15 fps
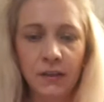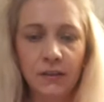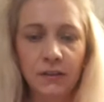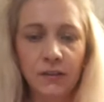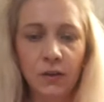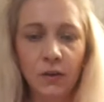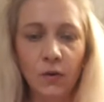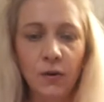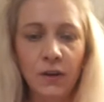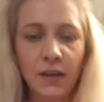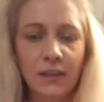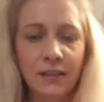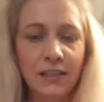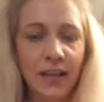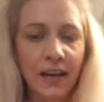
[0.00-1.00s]
So
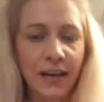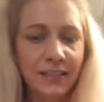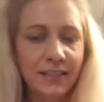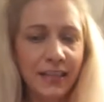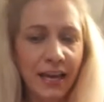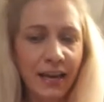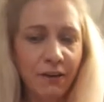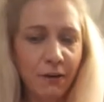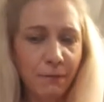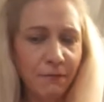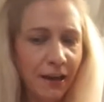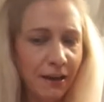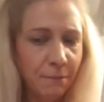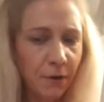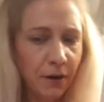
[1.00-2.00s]
slide down a
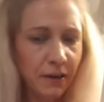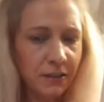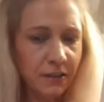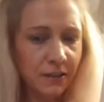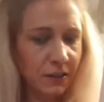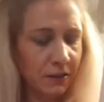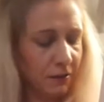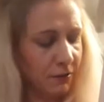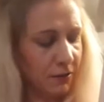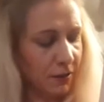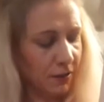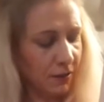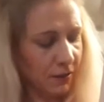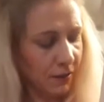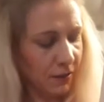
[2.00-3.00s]
vampire's
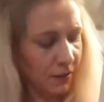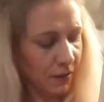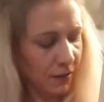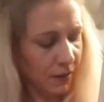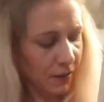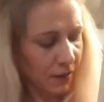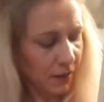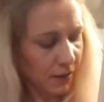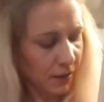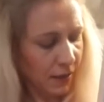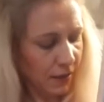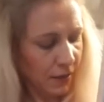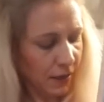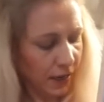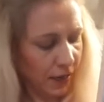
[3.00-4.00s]
tooth
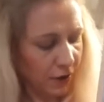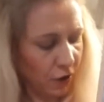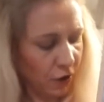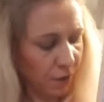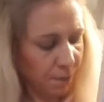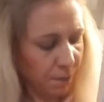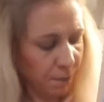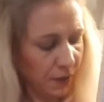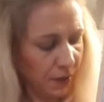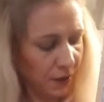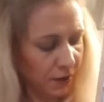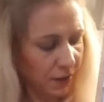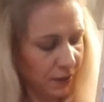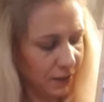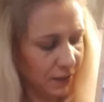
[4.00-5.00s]
and up the
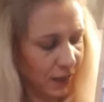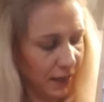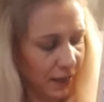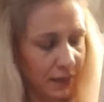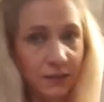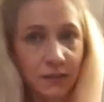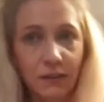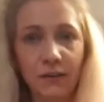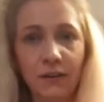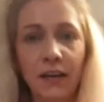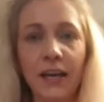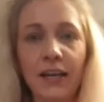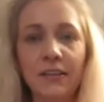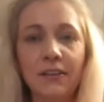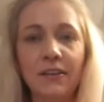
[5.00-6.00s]
other side.
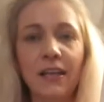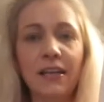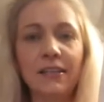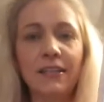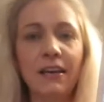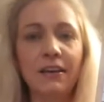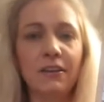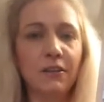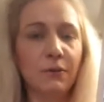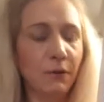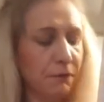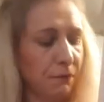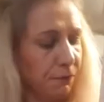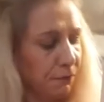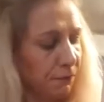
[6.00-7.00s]
Okay, so that's how you do
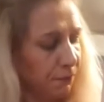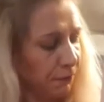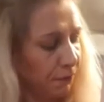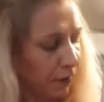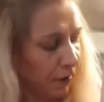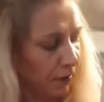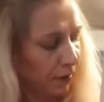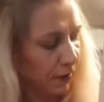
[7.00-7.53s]
a V.